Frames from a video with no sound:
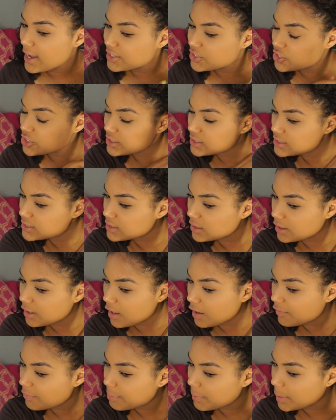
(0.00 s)
I just start
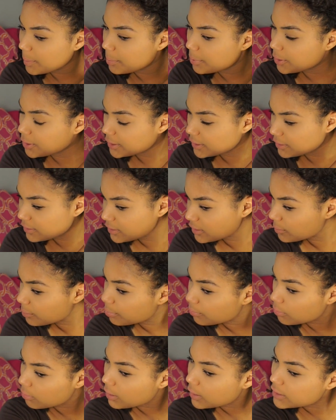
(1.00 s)
off by putting
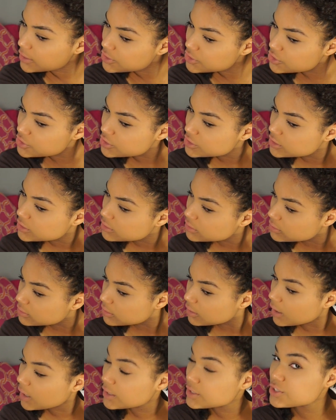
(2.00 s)
the brush
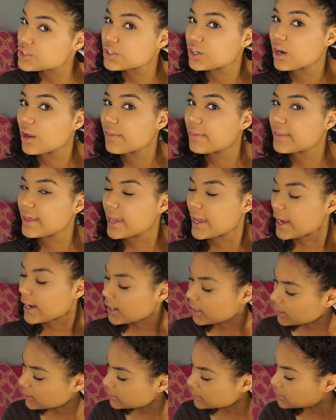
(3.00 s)
under the
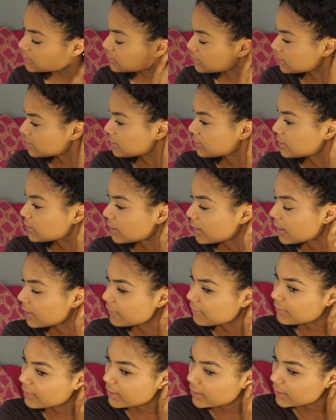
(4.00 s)
hair,
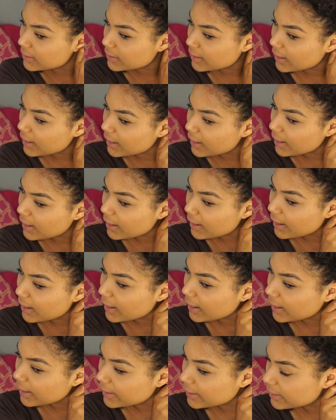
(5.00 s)
and then
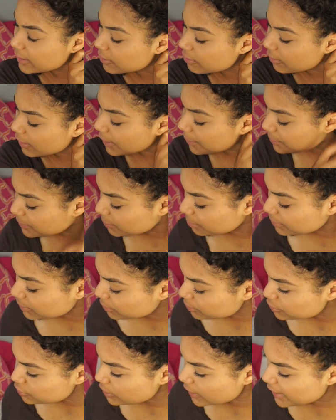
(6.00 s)
I grab the
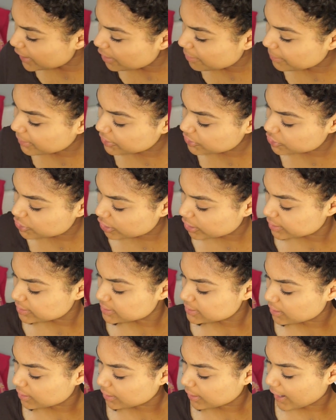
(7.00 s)
blow dryer, make sure
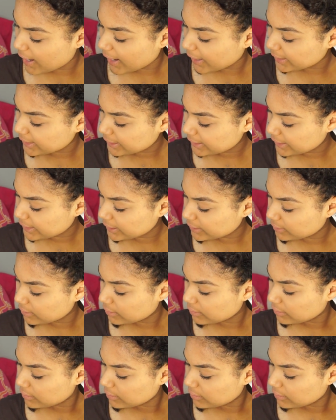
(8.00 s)
it's on high heat.